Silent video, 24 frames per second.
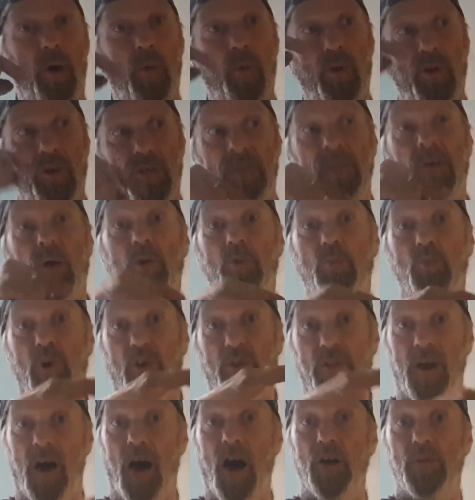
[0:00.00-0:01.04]
I want to find
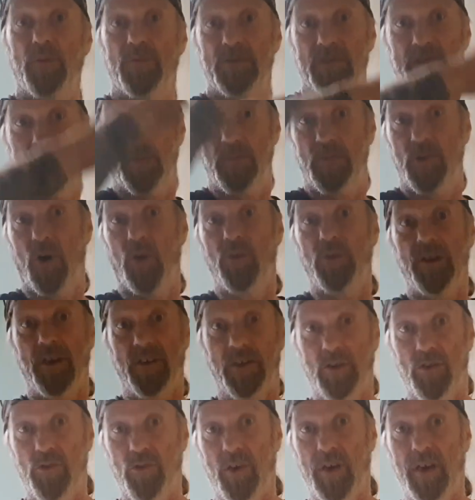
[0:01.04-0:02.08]
one that opens up 90
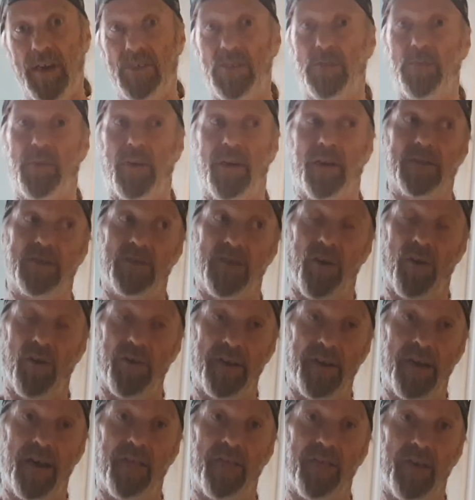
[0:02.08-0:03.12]
degrees because the
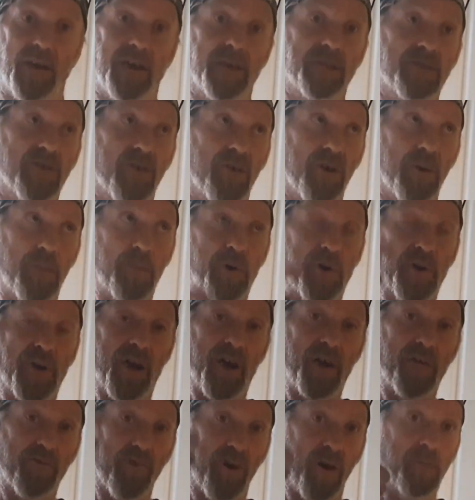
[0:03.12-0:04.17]
idea of it is I'm going to put it
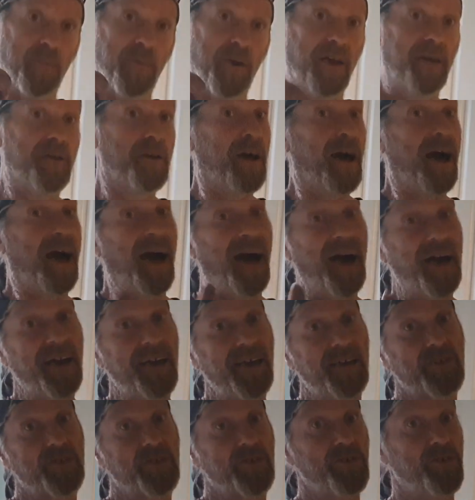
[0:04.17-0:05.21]
over our bed. A,
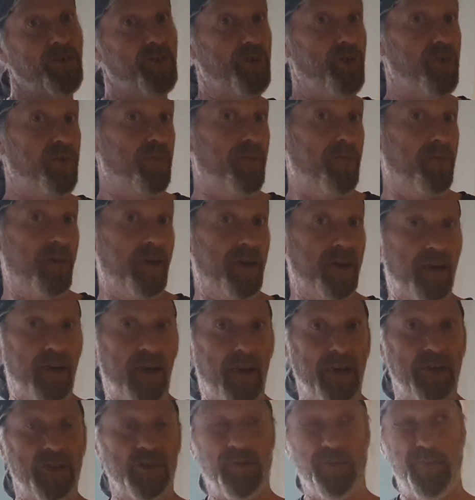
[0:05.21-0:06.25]
it's going to do for
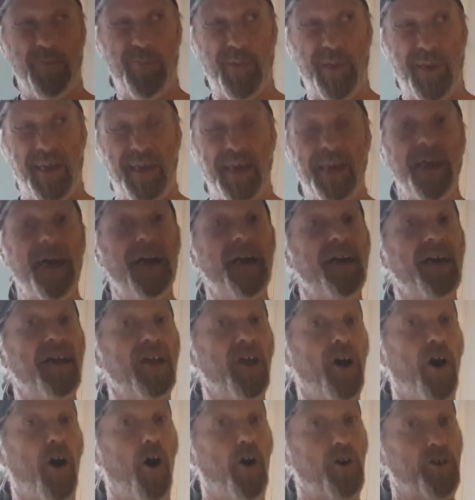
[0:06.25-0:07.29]
ventilation. B,
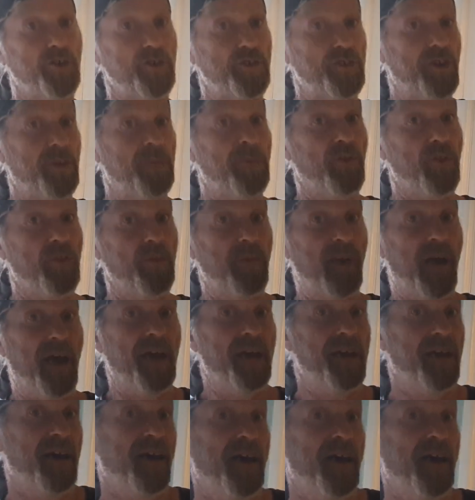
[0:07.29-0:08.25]
I can jump on the bed,